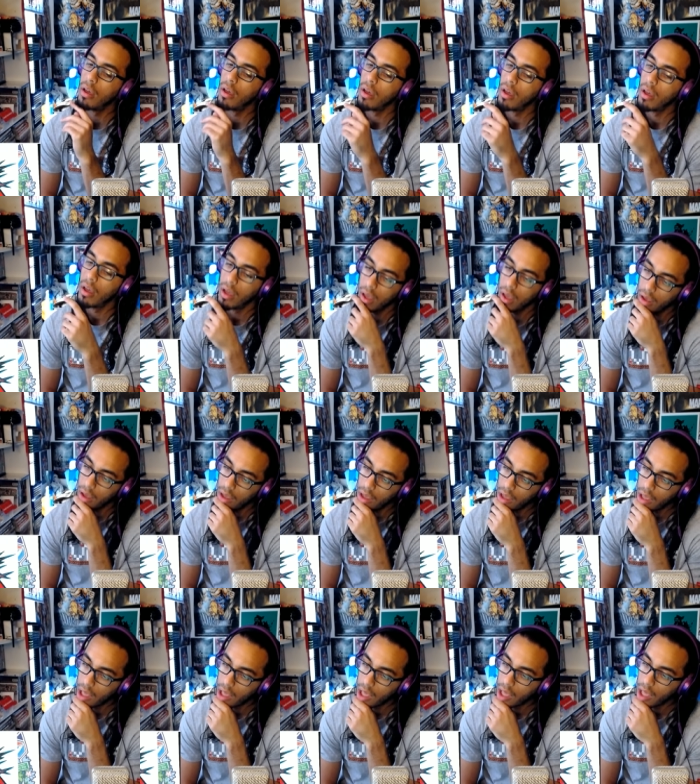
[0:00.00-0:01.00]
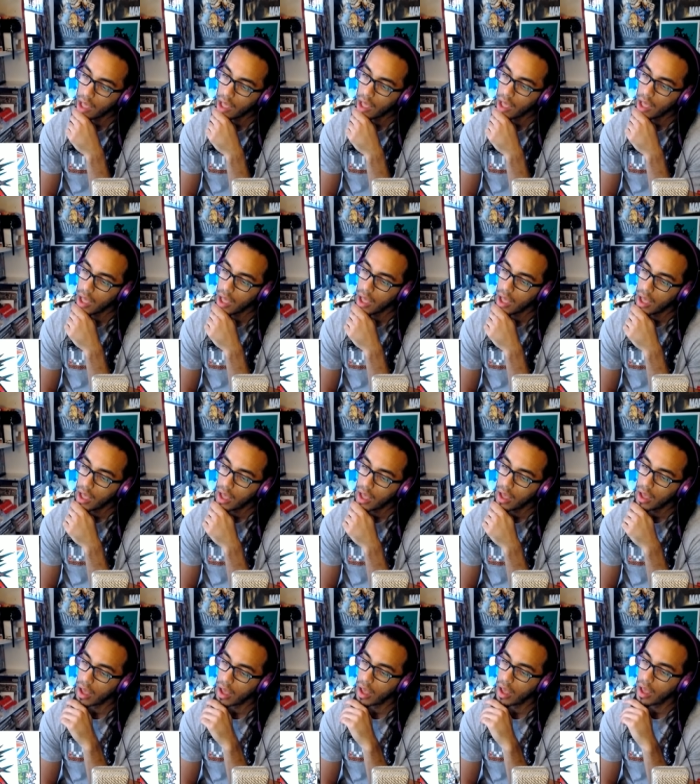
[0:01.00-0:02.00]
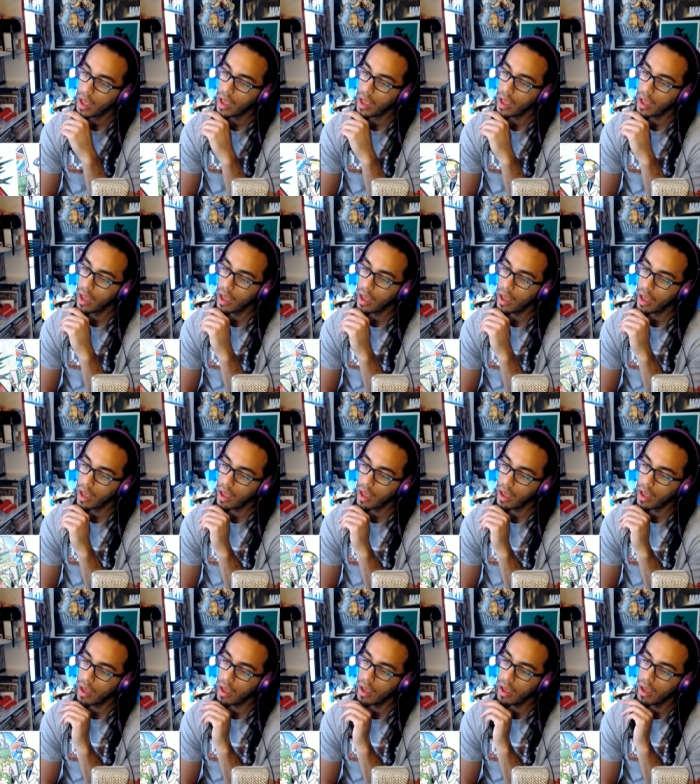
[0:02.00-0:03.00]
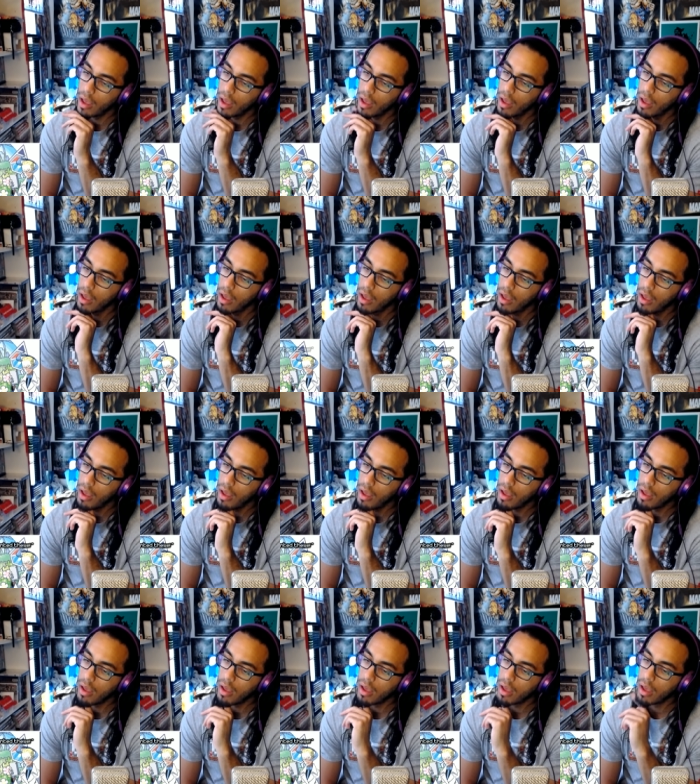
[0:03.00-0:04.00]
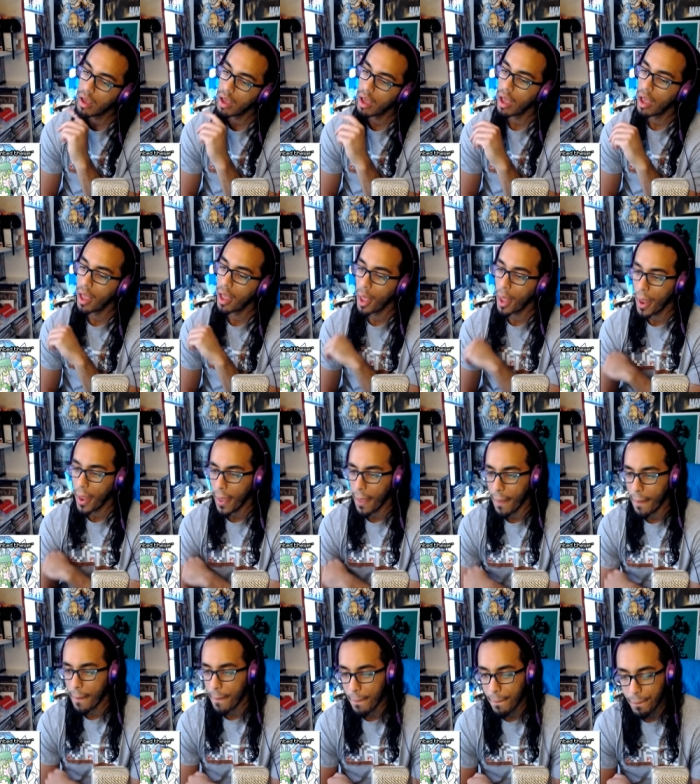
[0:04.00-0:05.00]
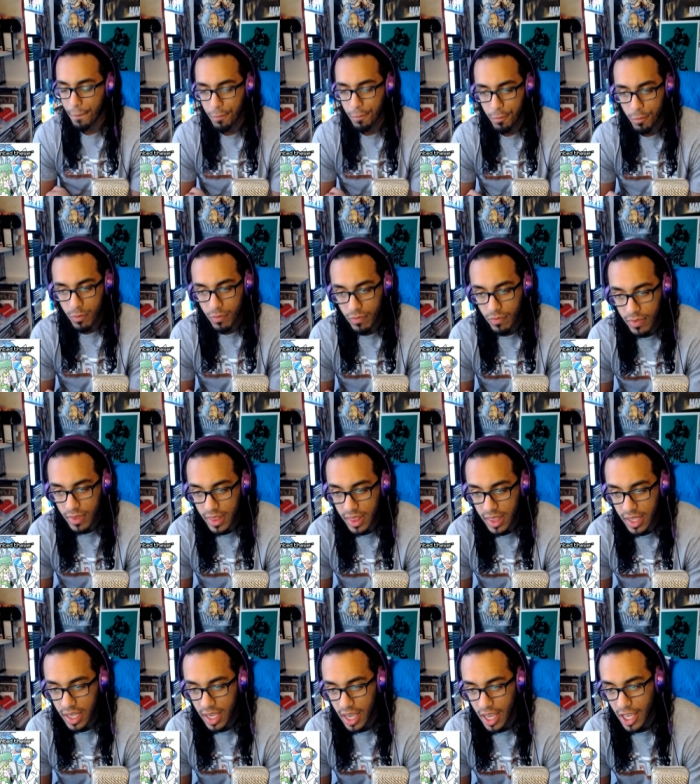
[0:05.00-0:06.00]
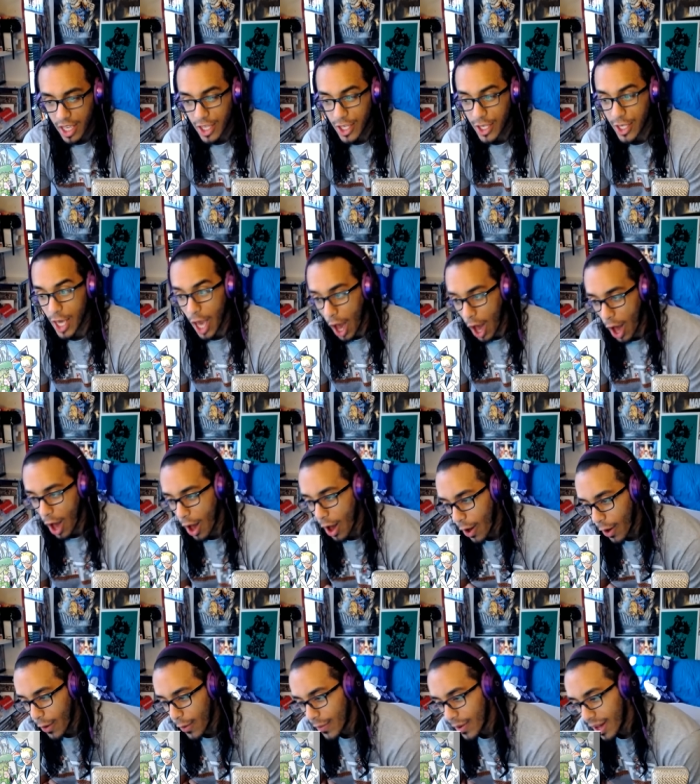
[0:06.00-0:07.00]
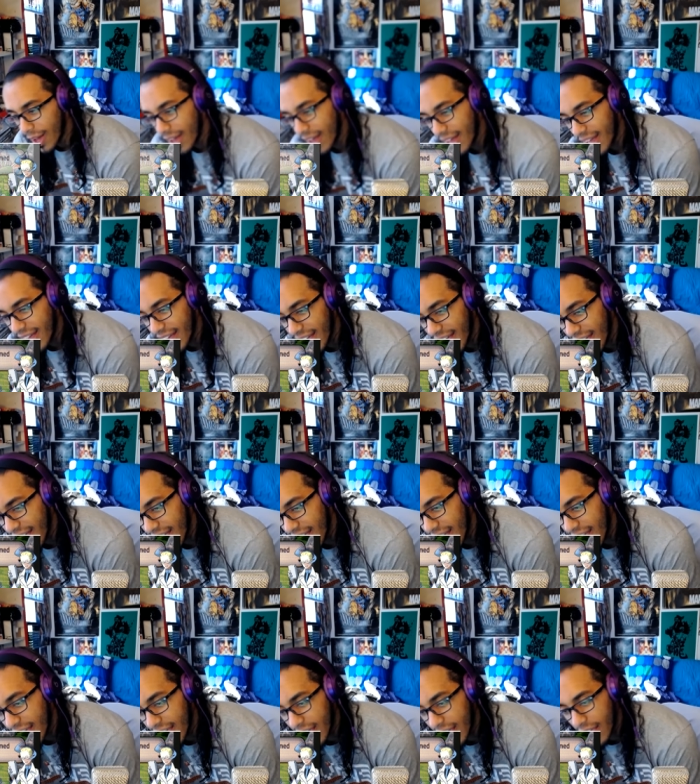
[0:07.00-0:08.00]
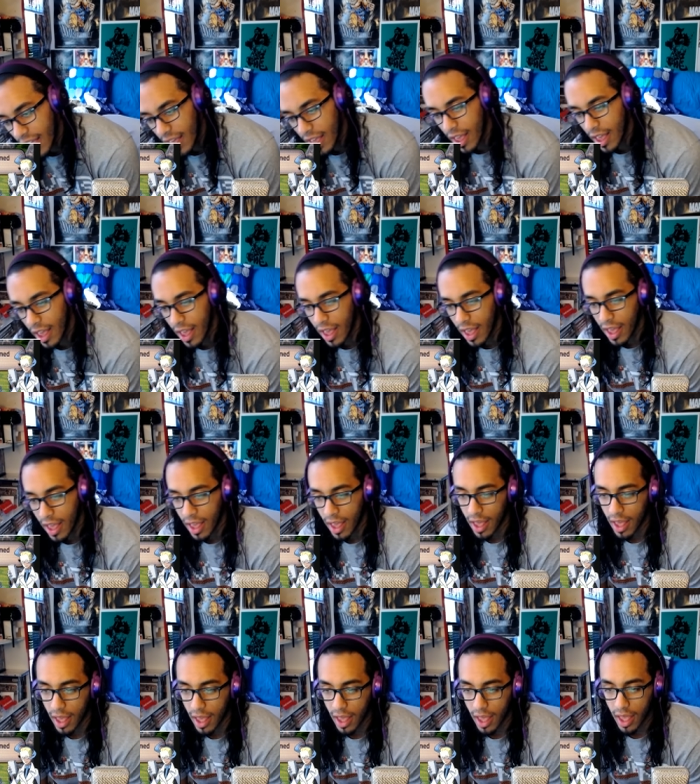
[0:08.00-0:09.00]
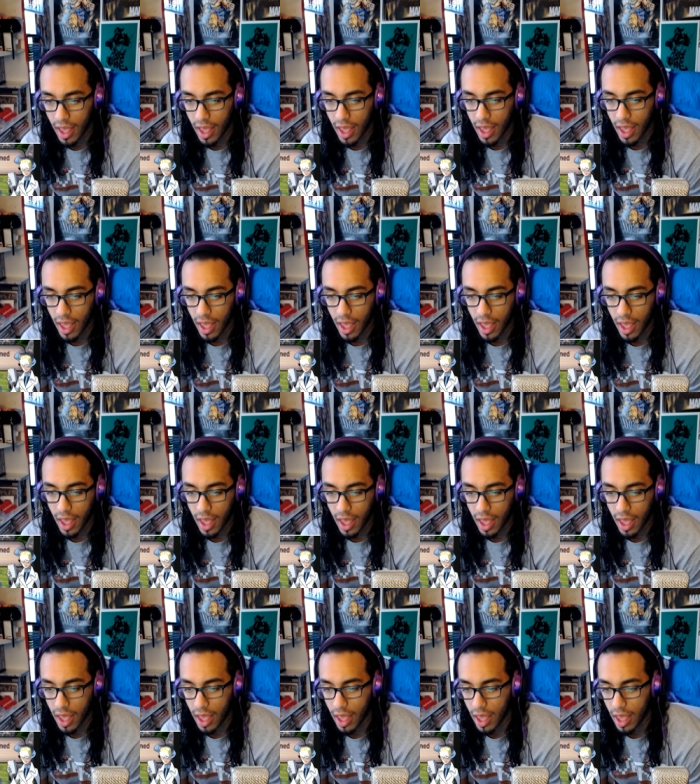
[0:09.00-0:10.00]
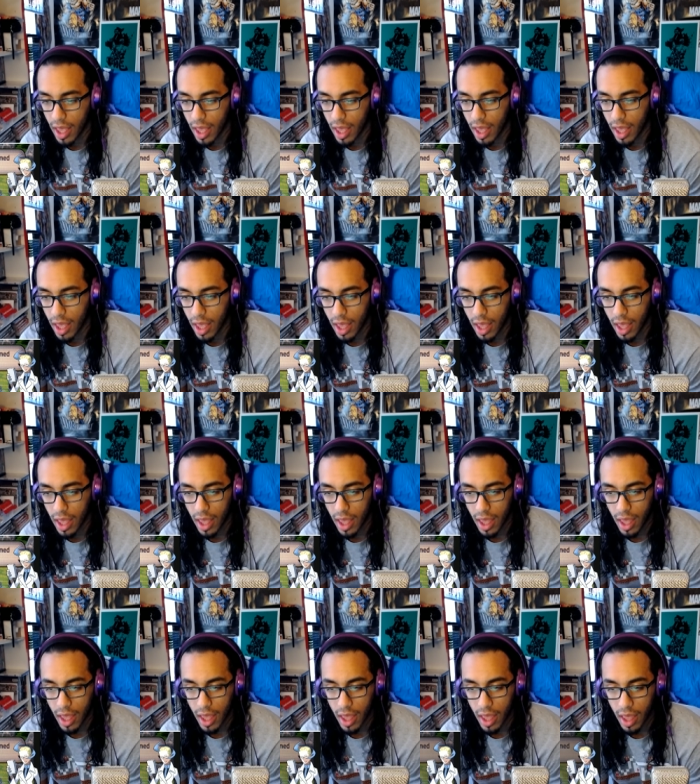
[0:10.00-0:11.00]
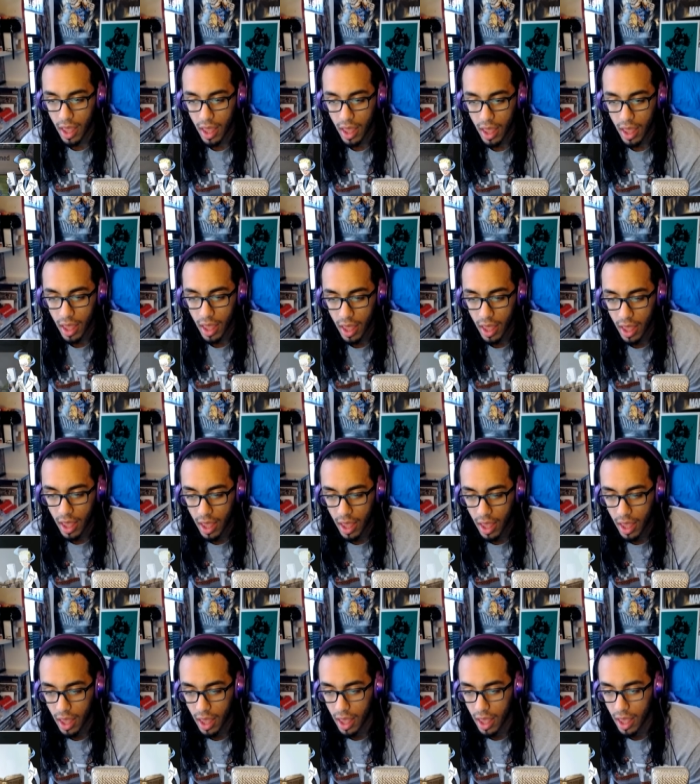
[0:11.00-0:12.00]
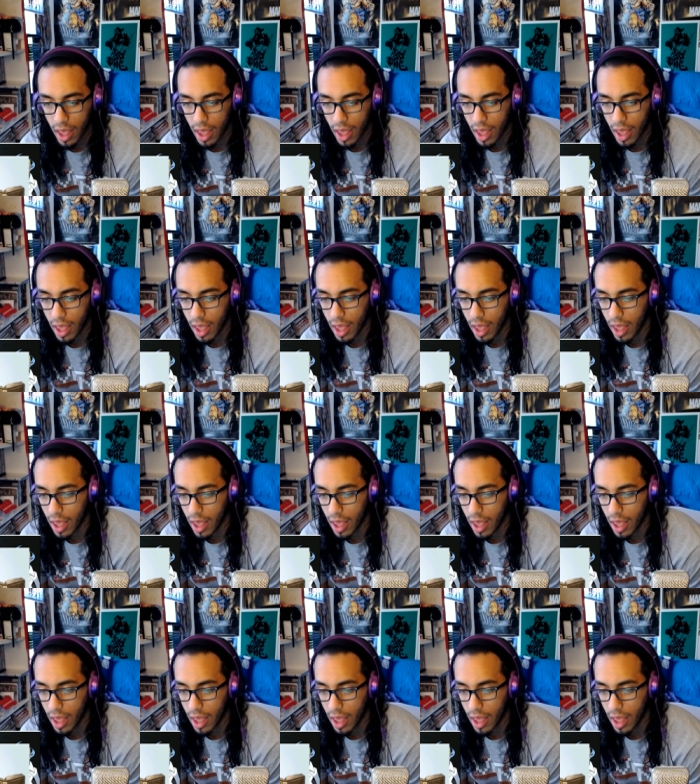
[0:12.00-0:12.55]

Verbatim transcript: Z-moves and the Speaking Rotom Pokedex is Colress going to be in Sun and Moon? Yo! He was in Kalos in X and Y too, as an NPC mentions him. And if we look at Colress's book,